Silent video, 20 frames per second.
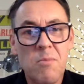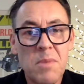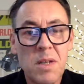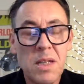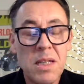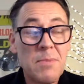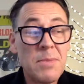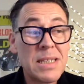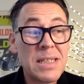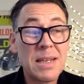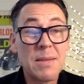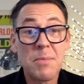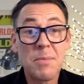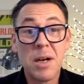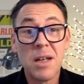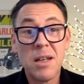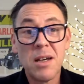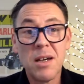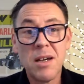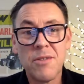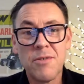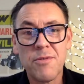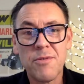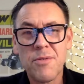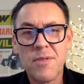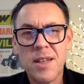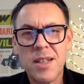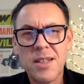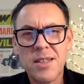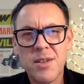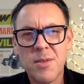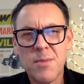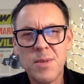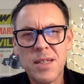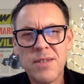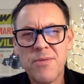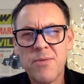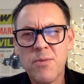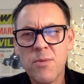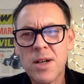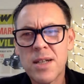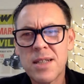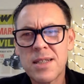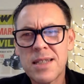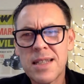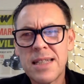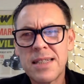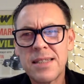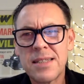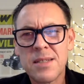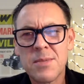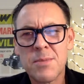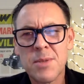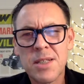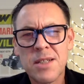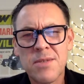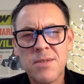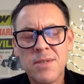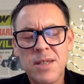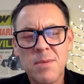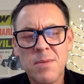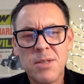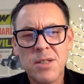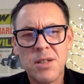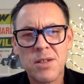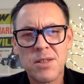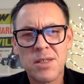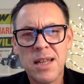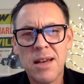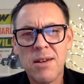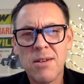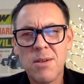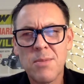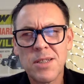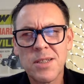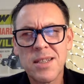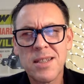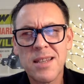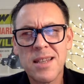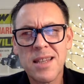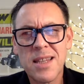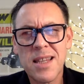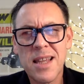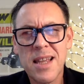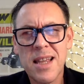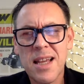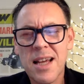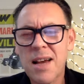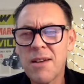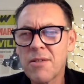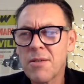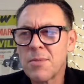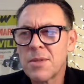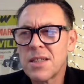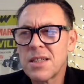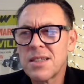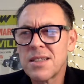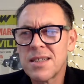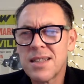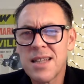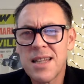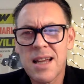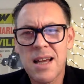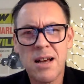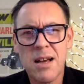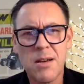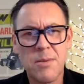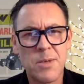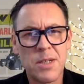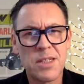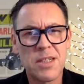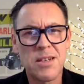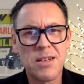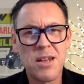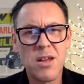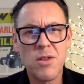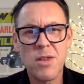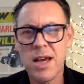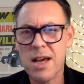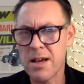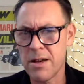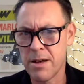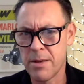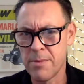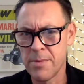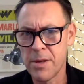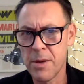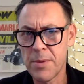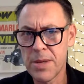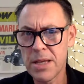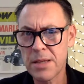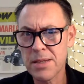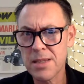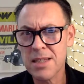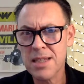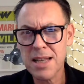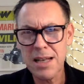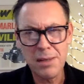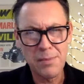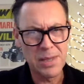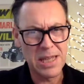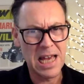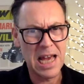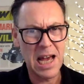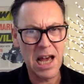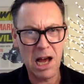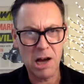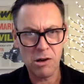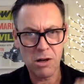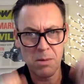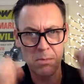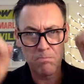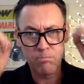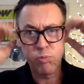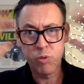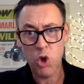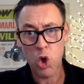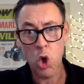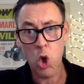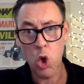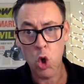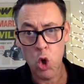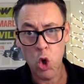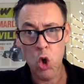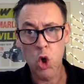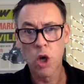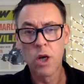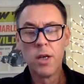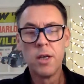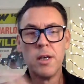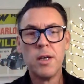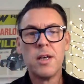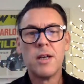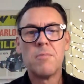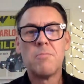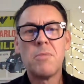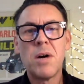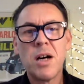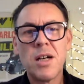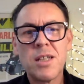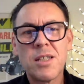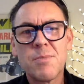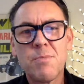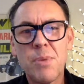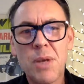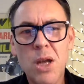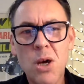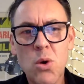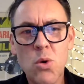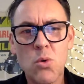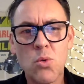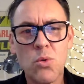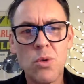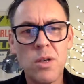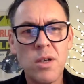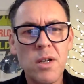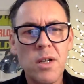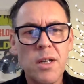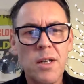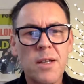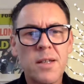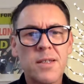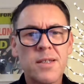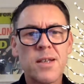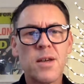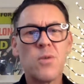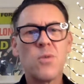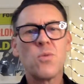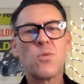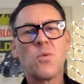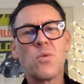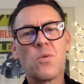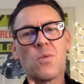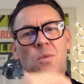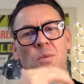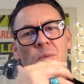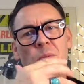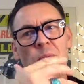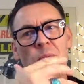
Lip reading: limiting my life in so many different ways, leading to my self-sabotage. And how come I didn't see that? How come I didn't know that? How come nobody else is telling me that? How come? Mind blown. So